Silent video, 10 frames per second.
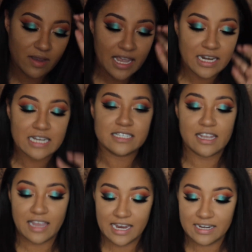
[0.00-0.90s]
ahead and
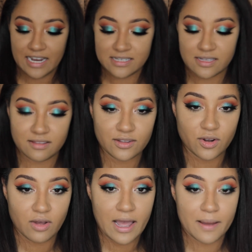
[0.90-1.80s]
take a nice
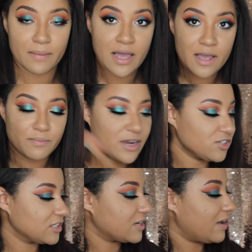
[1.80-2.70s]
little
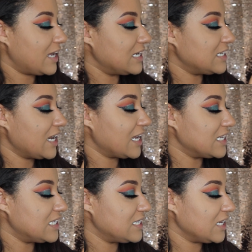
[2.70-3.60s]
brush. Let's go ahead and take it
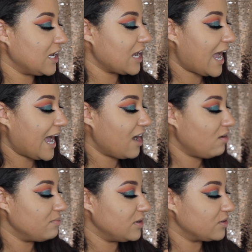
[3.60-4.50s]
and see
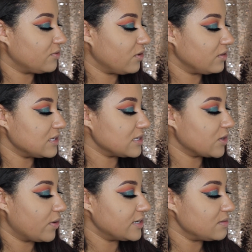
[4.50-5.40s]
how beautiful this is
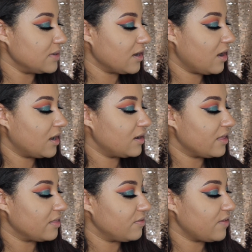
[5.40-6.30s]
going to be
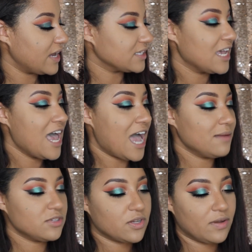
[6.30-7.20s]
on the face.
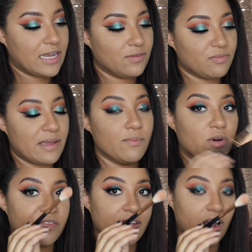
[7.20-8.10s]
I'm just going in with my
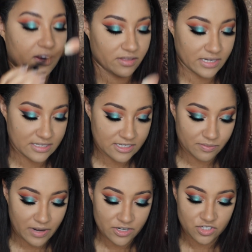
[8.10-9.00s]
Morphe
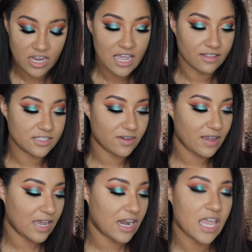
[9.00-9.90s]
R36 brush. Let's go
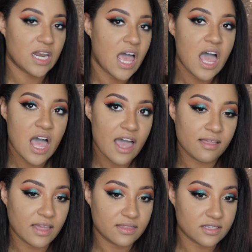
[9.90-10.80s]
ahead and
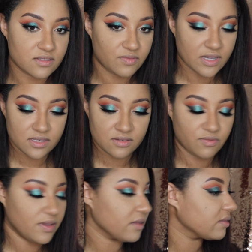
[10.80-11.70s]
highlight this face to
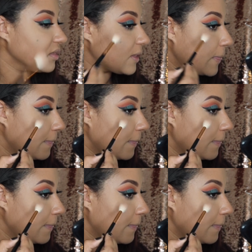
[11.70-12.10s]
filth.